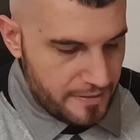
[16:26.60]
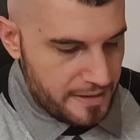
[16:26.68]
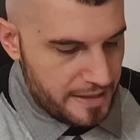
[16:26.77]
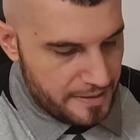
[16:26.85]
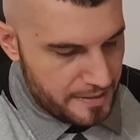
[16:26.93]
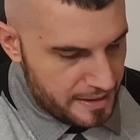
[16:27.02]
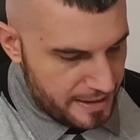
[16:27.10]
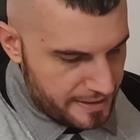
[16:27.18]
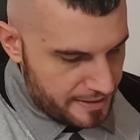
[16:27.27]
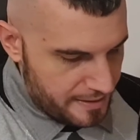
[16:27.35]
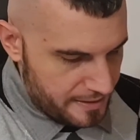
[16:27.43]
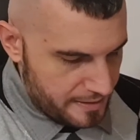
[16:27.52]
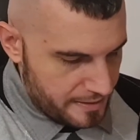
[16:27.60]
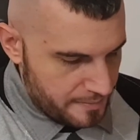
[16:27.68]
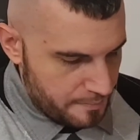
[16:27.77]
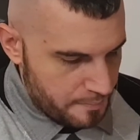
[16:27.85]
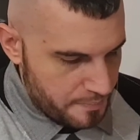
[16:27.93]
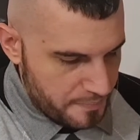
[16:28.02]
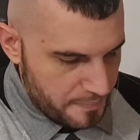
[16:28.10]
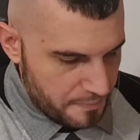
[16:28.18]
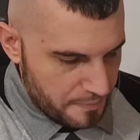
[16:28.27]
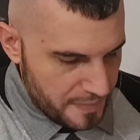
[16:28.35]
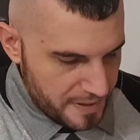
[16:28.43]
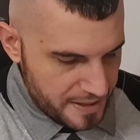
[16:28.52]
he
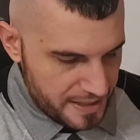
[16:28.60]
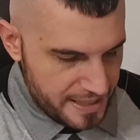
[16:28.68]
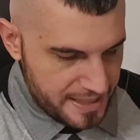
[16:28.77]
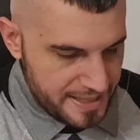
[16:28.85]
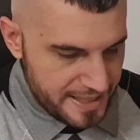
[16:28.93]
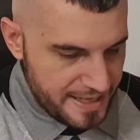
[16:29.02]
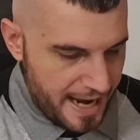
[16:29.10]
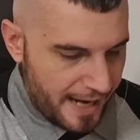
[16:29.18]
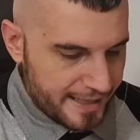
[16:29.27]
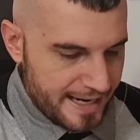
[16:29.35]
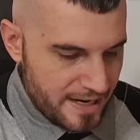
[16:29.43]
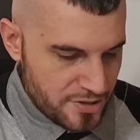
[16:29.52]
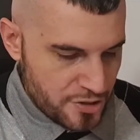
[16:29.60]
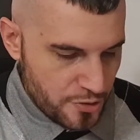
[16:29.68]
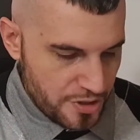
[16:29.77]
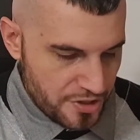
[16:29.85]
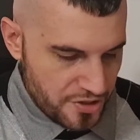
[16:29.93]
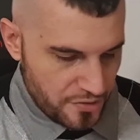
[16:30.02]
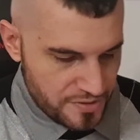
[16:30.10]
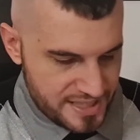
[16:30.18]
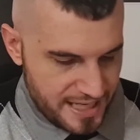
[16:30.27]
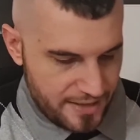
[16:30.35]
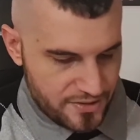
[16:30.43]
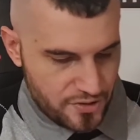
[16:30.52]
did knock out Junior Dos
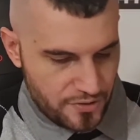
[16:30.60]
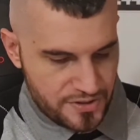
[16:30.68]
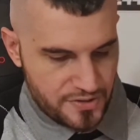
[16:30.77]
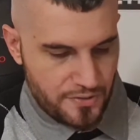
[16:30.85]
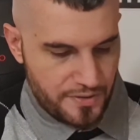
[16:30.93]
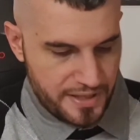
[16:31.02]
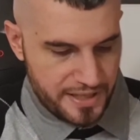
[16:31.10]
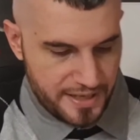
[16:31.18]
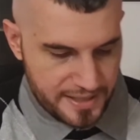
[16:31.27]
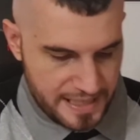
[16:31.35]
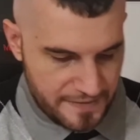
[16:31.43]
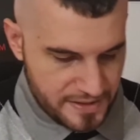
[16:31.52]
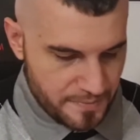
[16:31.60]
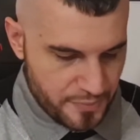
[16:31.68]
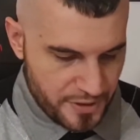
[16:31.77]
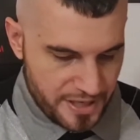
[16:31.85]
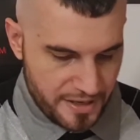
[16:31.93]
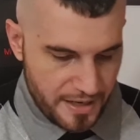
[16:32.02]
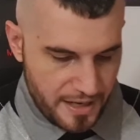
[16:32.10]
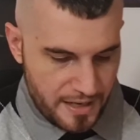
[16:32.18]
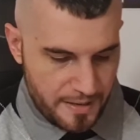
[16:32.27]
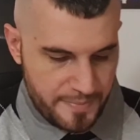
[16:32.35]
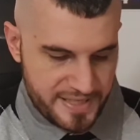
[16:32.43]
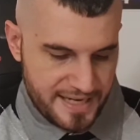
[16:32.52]
Santos, so he does have some pretty,
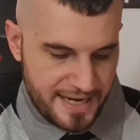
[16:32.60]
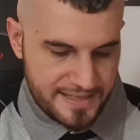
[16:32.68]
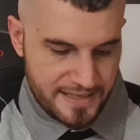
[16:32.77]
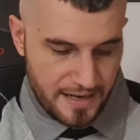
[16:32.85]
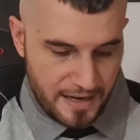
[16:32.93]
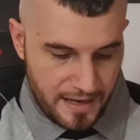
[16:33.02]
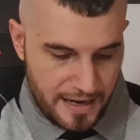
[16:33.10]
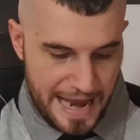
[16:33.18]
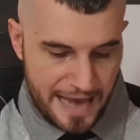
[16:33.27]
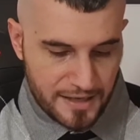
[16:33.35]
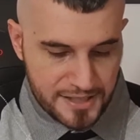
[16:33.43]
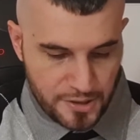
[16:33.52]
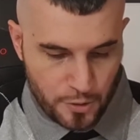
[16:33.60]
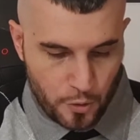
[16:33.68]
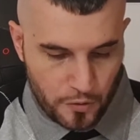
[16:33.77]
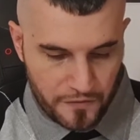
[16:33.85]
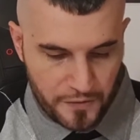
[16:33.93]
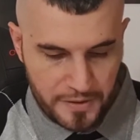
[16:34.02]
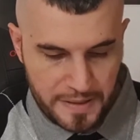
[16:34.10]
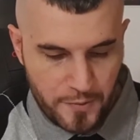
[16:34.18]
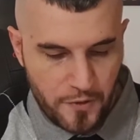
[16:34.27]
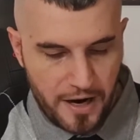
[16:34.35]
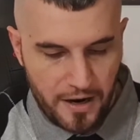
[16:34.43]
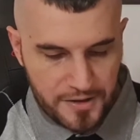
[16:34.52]
besides Alistair Overeem,
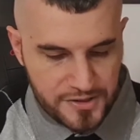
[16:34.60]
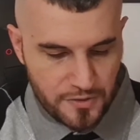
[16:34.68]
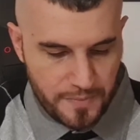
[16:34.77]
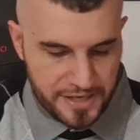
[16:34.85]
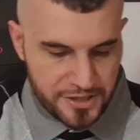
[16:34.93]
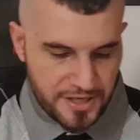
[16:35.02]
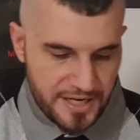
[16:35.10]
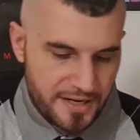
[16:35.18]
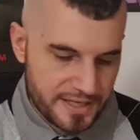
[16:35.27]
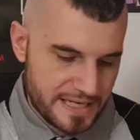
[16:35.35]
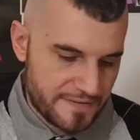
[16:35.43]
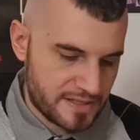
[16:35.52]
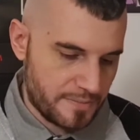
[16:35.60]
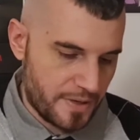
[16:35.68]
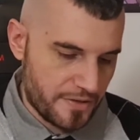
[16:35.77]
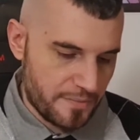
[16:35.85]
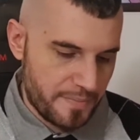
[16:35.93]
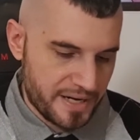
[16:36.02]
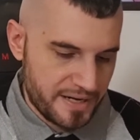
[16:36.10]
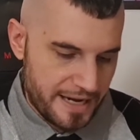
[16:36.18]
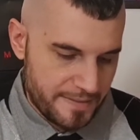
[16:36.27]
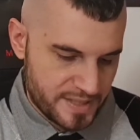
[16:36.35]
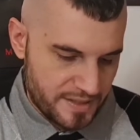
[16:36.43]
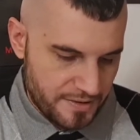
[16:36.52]
who I also mentioned, he does have some other big
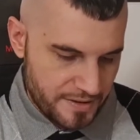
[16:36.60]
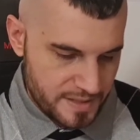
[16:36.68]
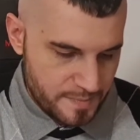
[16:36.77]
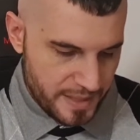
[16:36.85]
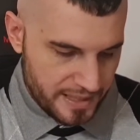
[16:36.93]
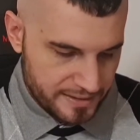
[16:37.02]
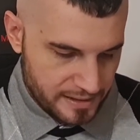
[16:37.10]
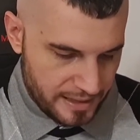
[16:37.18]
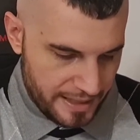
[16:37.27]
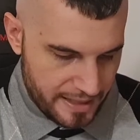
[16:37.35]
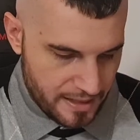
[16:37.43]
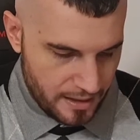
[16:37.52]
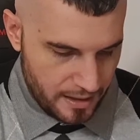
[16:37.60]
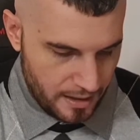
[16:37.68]
names under his belt, like